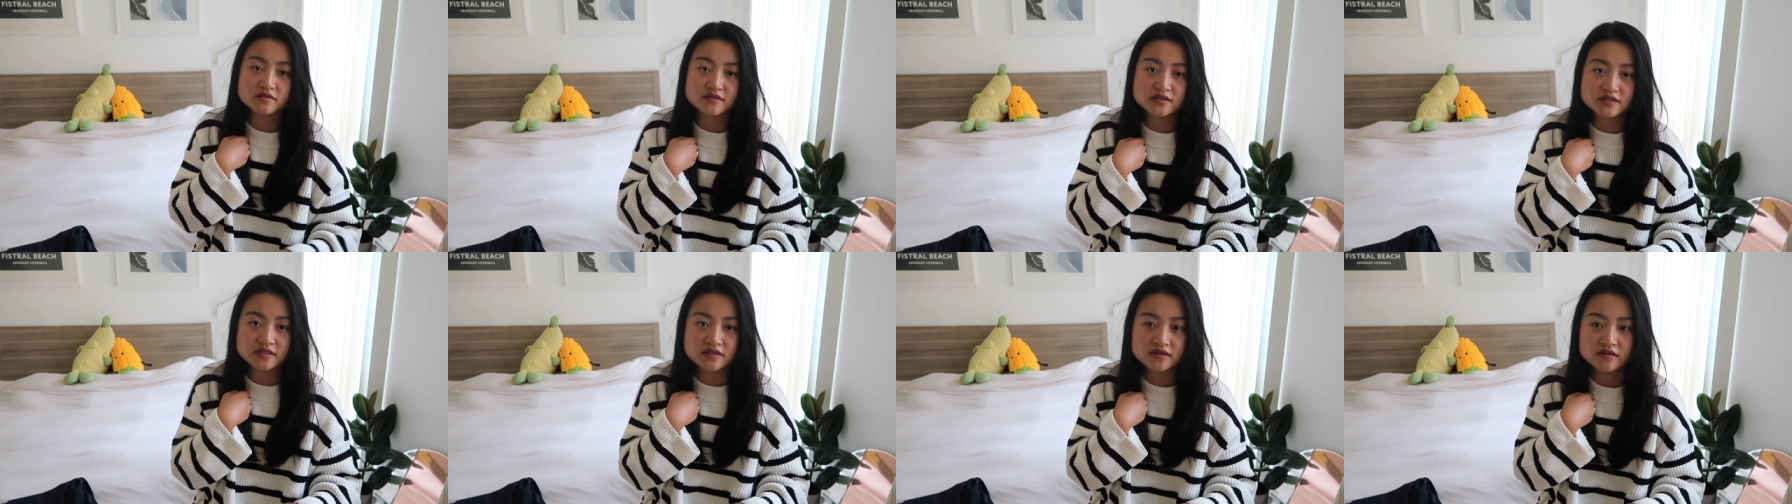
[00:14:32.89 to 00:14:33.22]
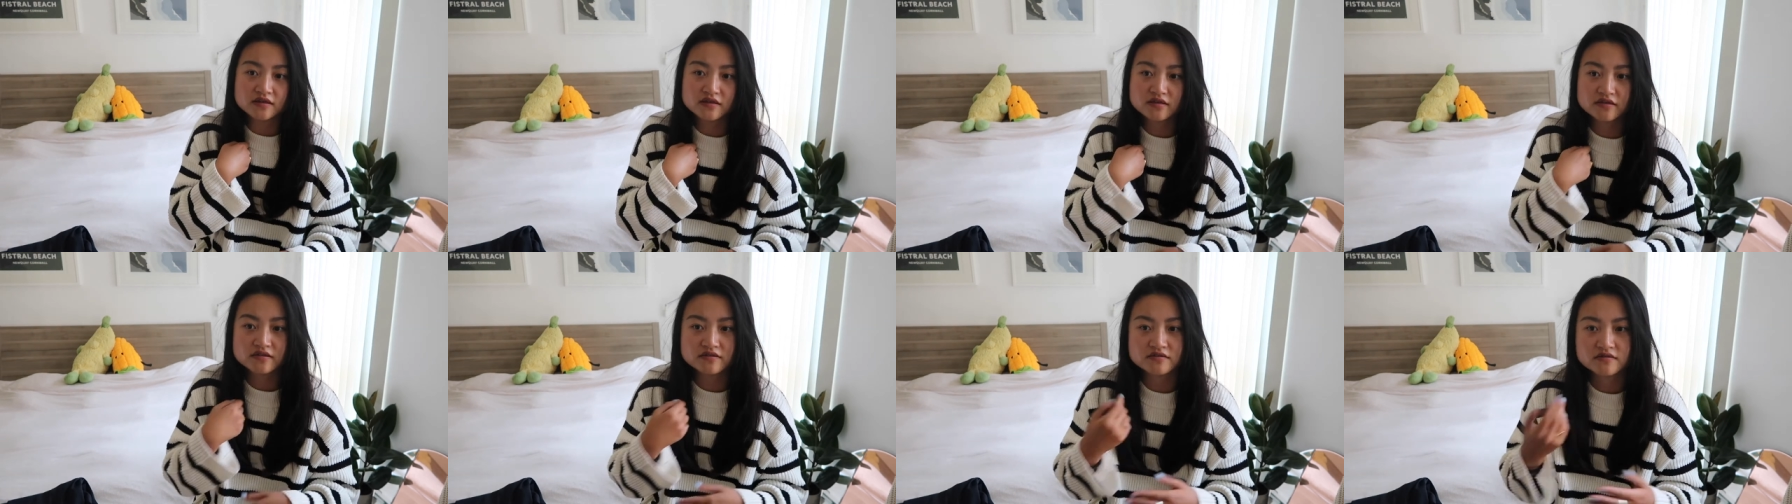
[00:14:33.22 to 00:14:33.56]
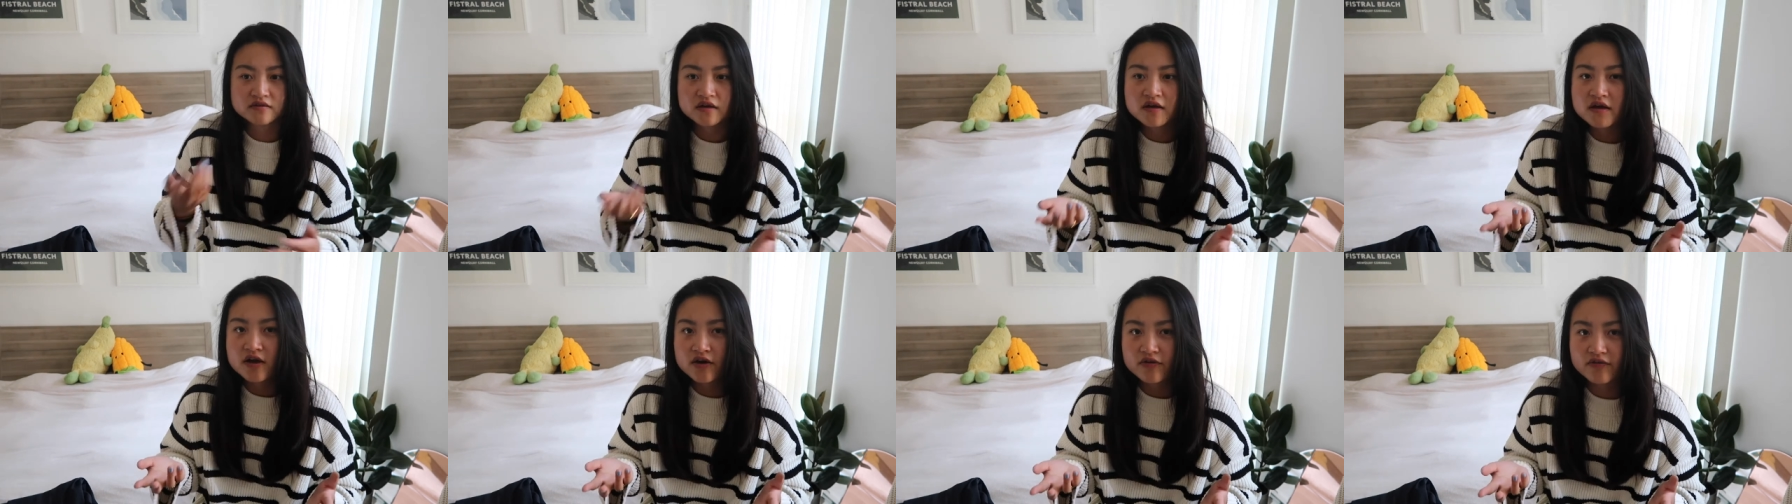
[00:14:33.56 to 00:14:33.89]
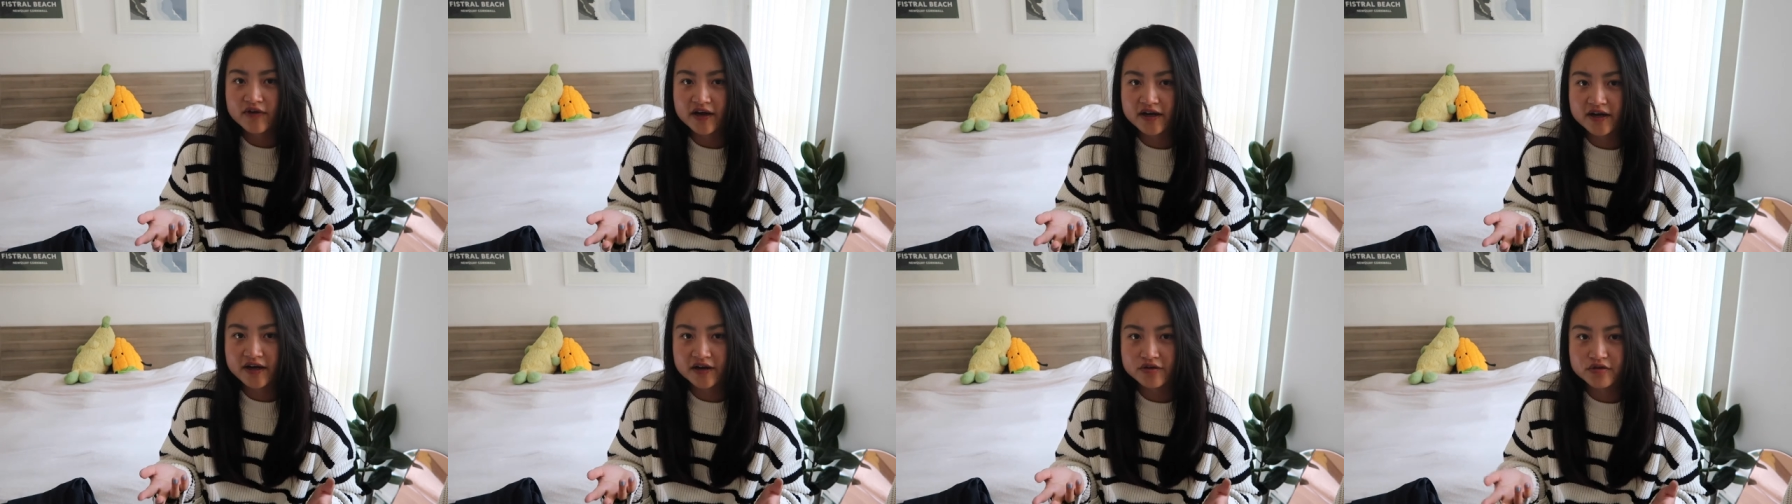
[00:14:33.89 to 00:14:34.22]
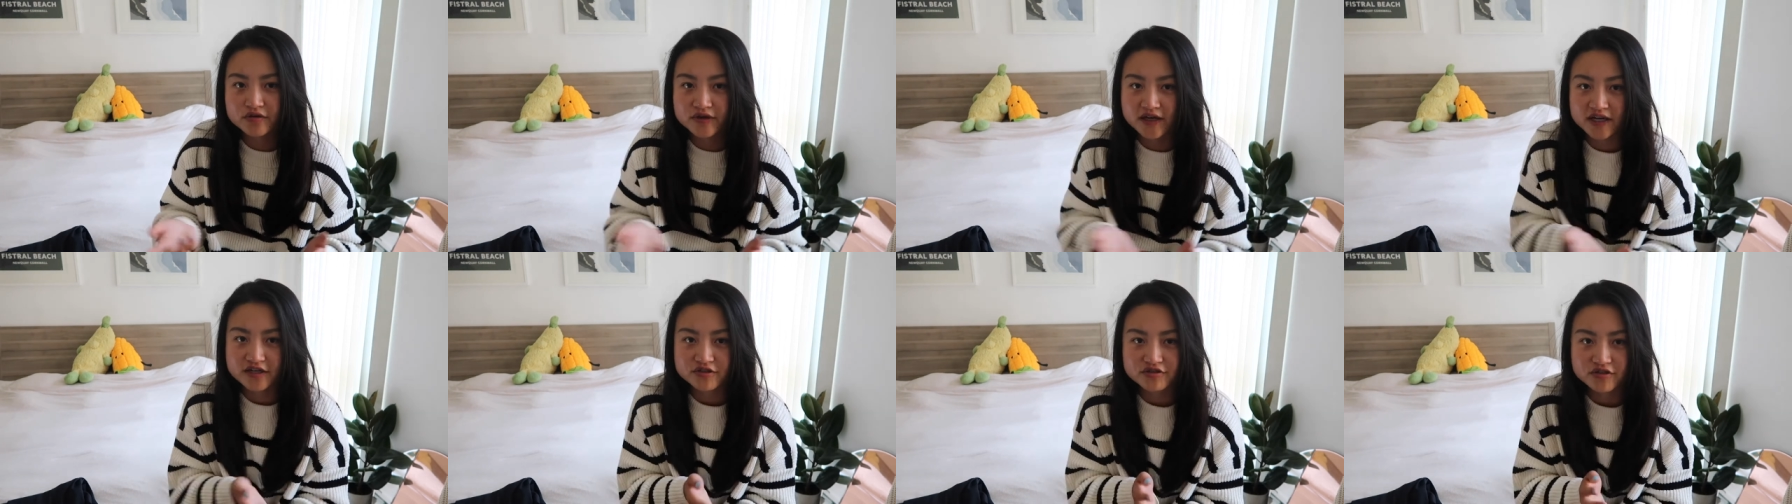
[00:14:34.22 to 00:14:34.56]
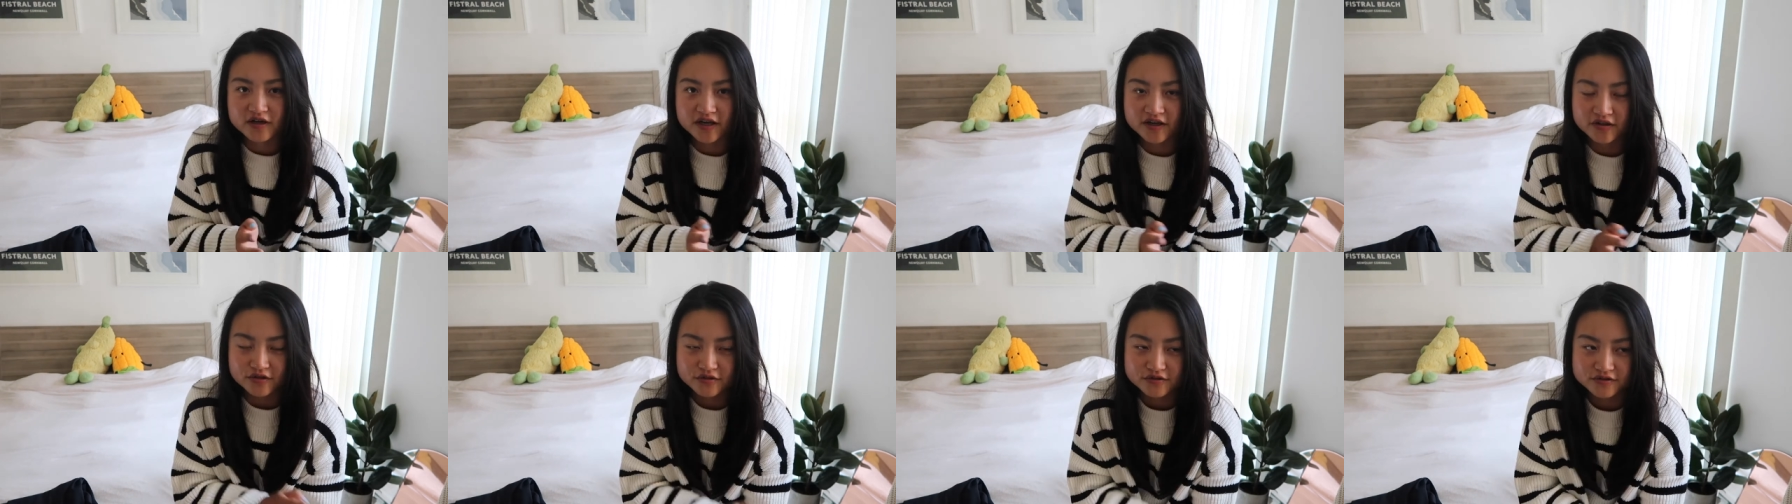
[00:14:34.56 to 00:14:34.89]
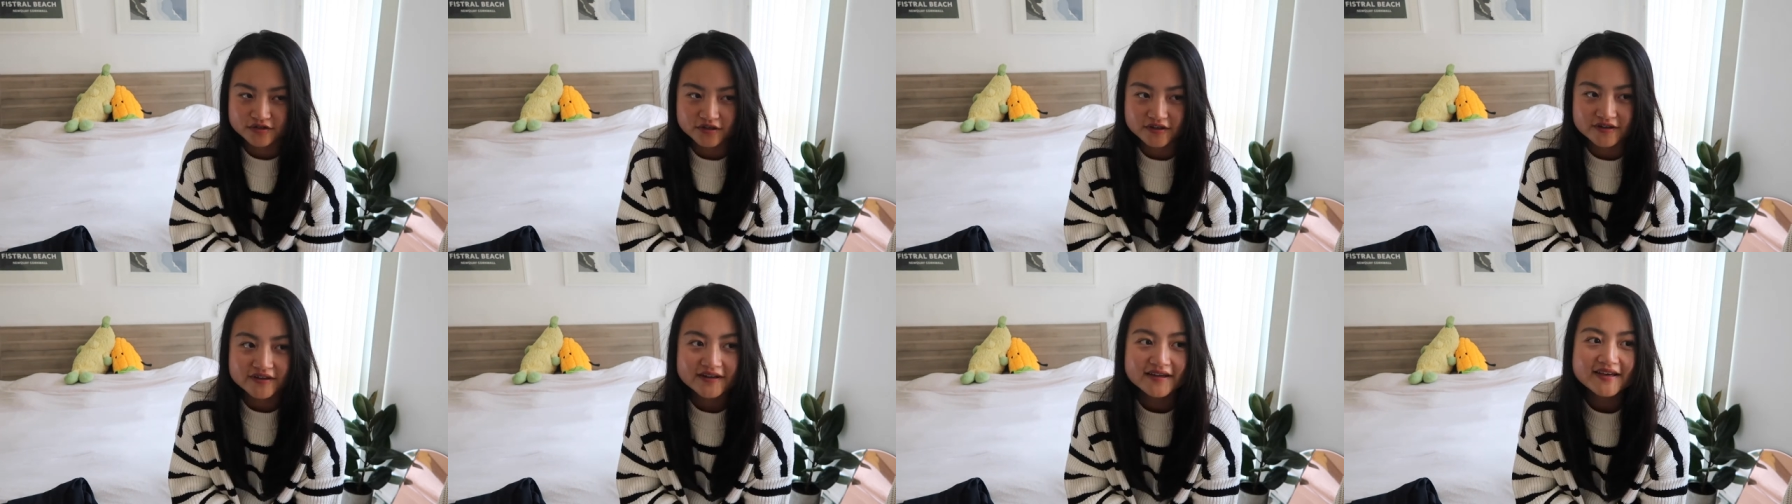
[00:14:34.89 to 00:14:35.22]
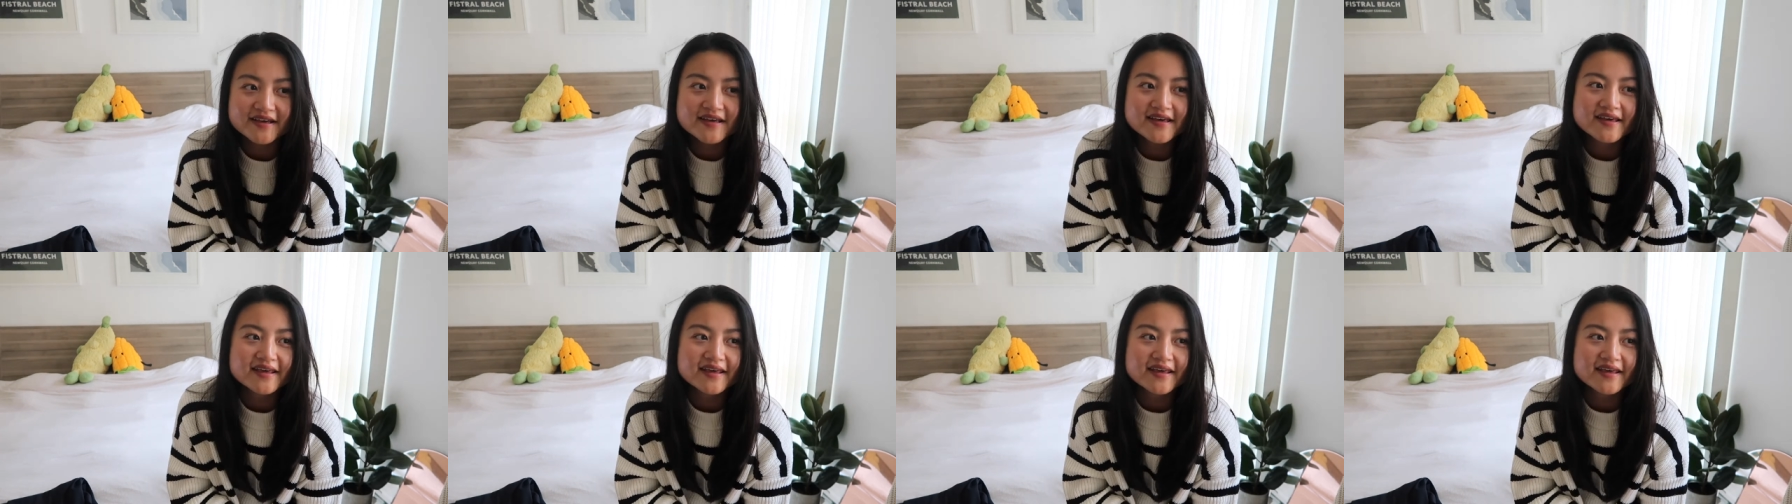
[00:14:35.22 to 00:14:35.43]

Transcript: see it because right now you can't try clothes on.